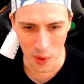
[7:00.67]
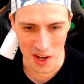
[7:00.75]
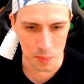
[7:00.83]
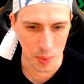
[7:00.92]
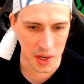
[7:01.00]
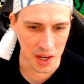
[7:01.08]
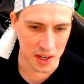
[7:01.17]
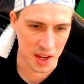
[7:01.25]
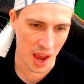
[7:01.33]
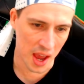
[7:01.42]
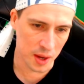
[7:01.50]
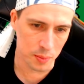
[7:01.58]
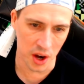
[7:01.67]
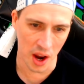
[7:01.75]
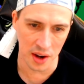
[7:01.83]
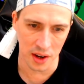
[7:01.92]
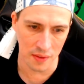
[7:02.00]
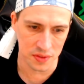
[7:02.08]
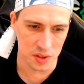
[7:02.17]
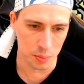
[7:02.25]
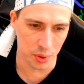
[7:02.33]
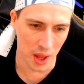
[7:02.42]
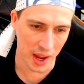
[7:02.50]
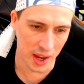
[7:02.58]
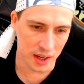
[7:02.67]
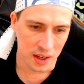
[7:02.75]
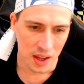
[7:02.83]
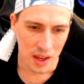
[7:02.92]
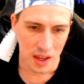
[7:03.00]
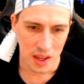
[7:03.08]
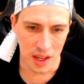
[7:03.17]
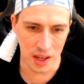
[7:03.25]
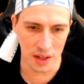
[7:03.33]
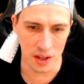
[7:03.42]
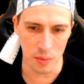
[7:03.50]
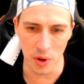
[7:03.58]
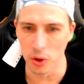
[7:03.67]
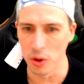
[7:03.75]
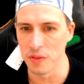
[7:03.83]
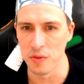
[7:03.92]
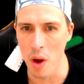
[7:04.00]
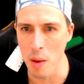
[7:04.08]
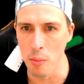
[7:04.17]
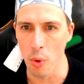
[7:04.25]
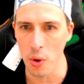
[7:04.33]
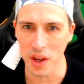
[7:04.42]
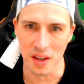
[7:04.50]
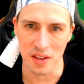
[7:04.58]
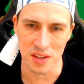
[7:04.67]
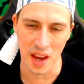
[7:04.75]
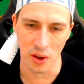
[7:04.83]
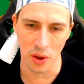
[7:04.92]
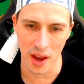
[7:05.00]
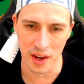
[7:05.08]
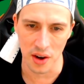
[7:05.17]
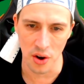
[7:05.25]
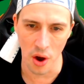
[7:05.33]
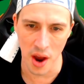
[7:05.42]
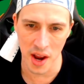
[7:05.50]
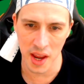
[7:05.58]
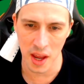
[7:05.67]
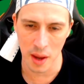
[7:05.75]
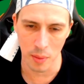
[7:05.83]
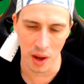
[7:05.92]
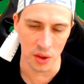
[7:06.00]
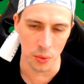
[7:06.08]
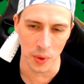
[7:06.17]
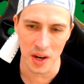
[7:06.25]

be a game that I'd love to play in the middle of my morning, say like at 9 AM. And the reason